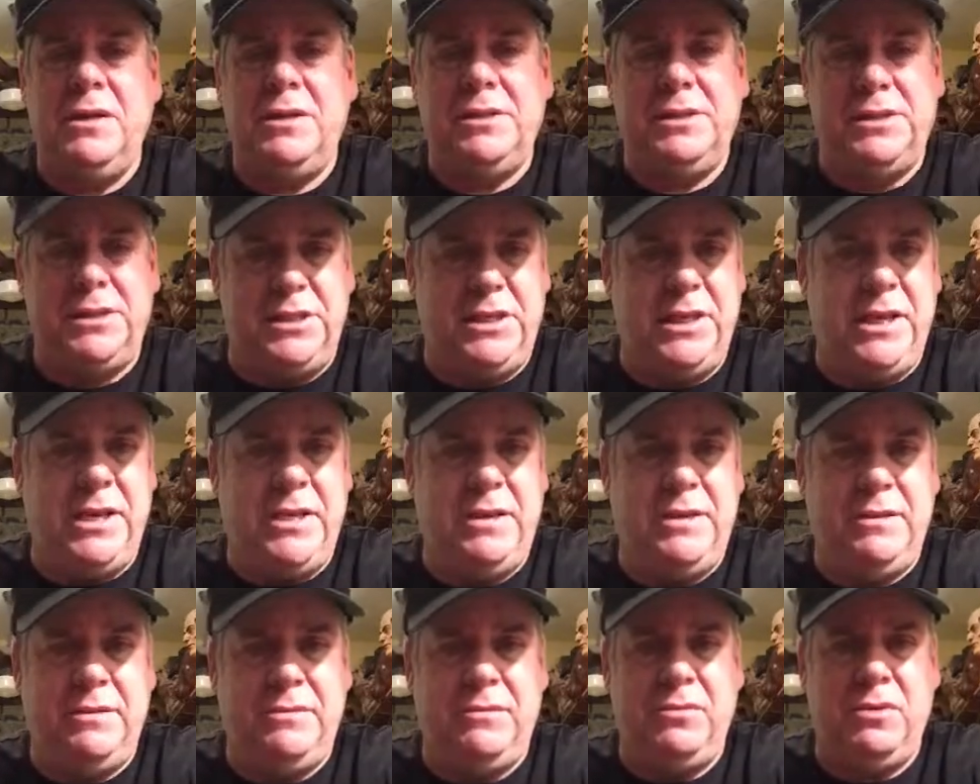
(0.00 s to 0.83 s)
sit
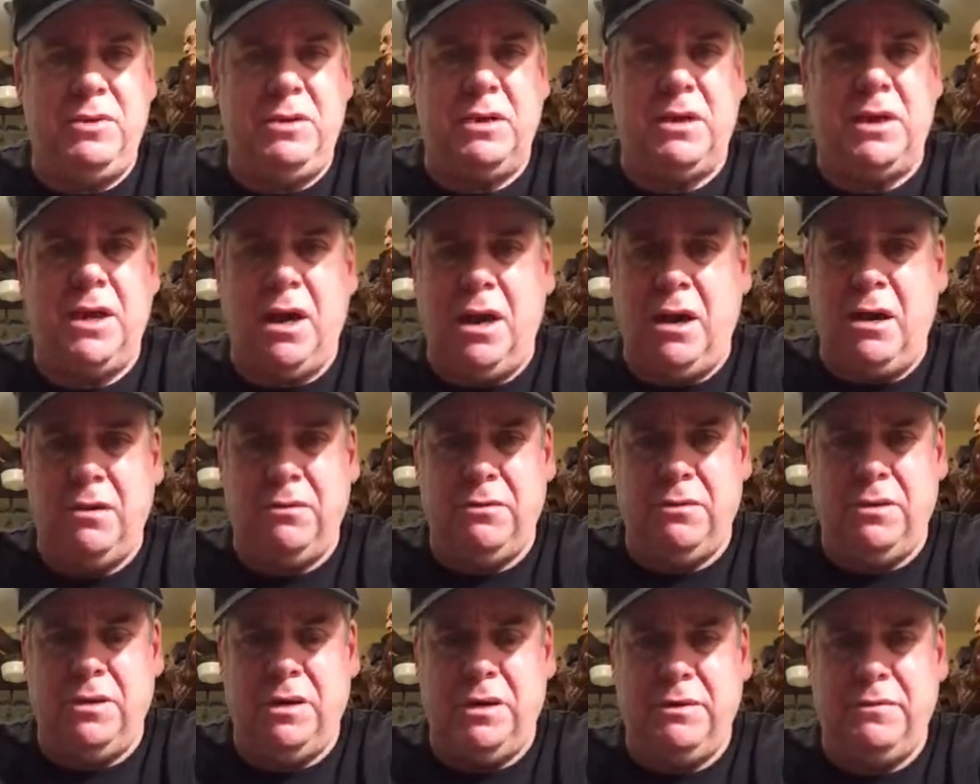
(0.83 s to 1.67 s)
with a
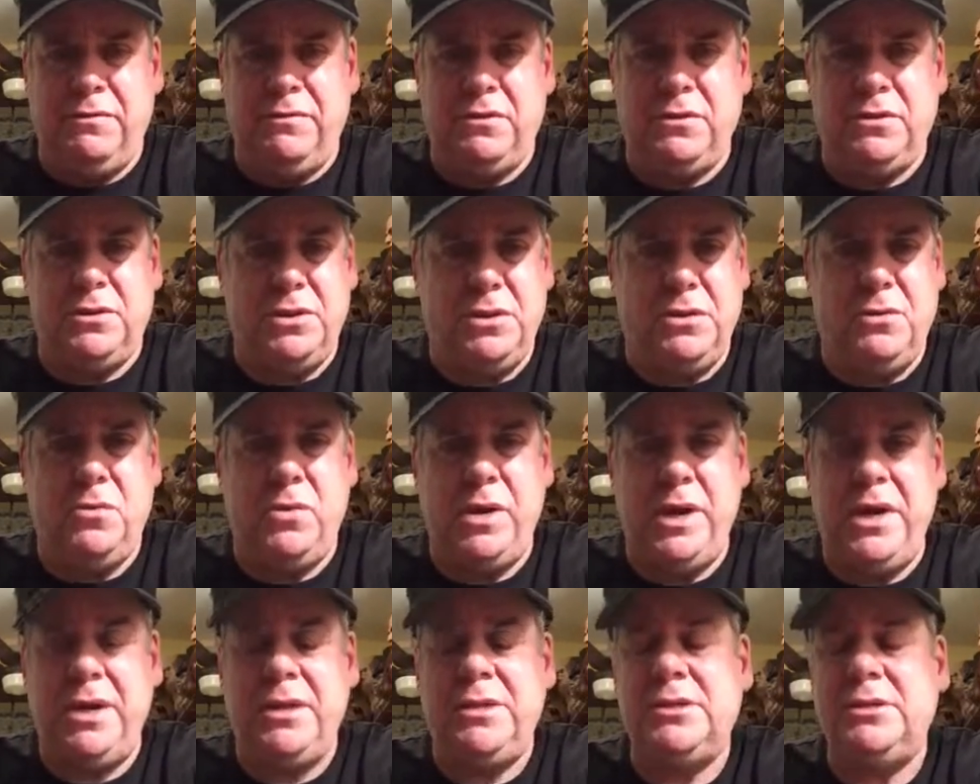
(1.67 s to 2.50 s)
collar on for 2
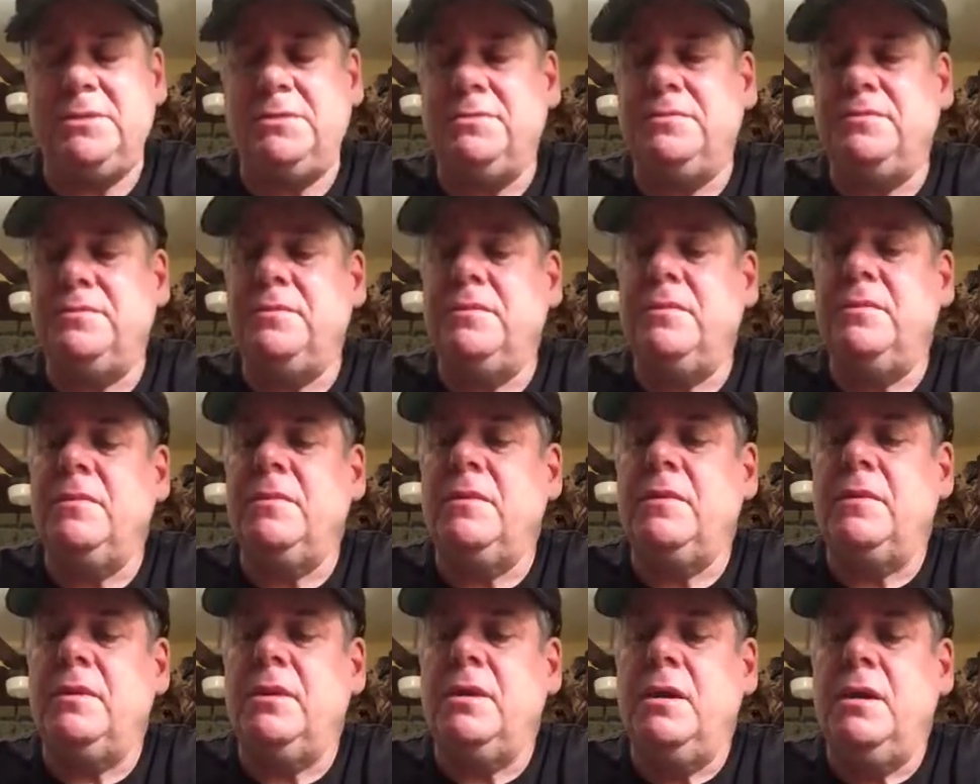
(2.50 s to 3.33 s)
weeks.
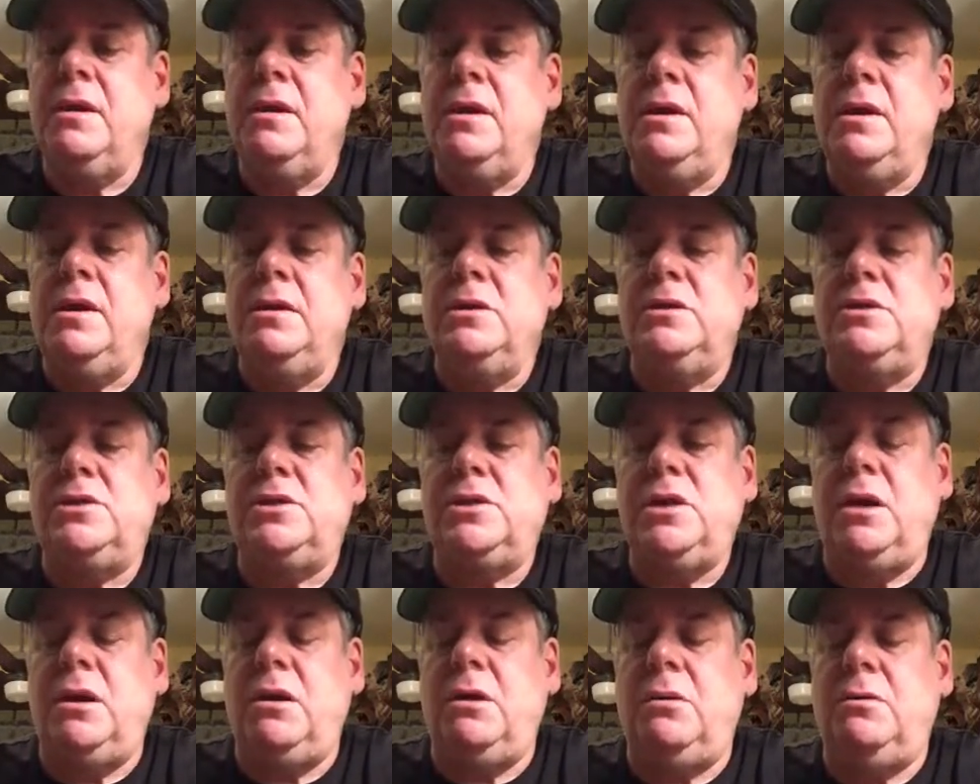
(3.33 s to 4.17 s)

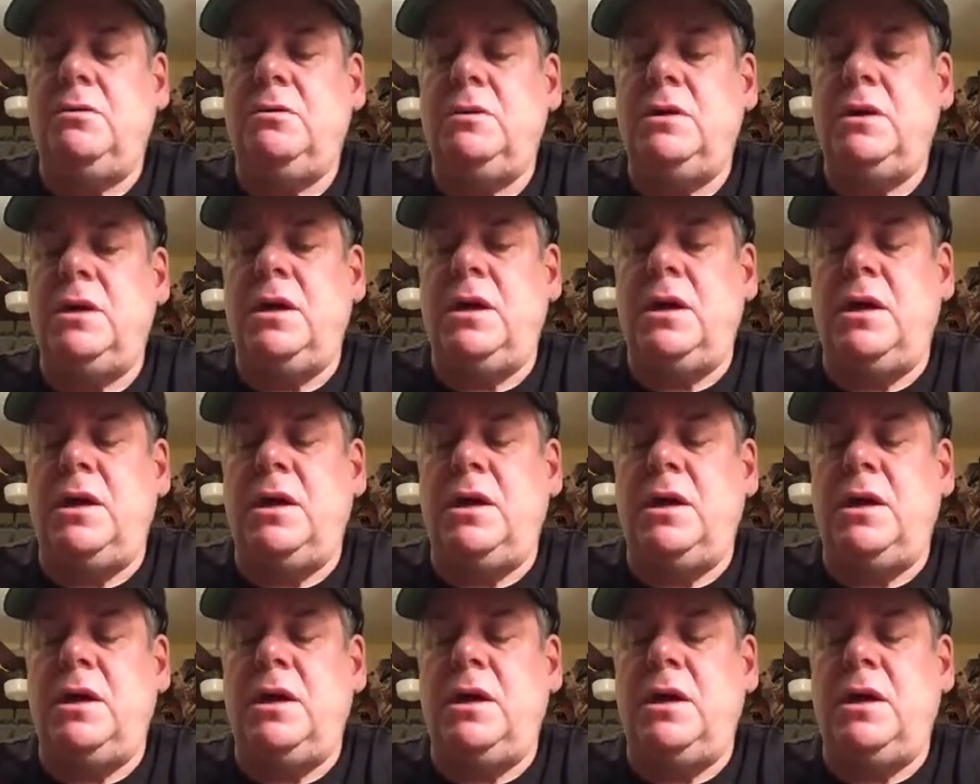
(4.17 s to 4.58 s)
So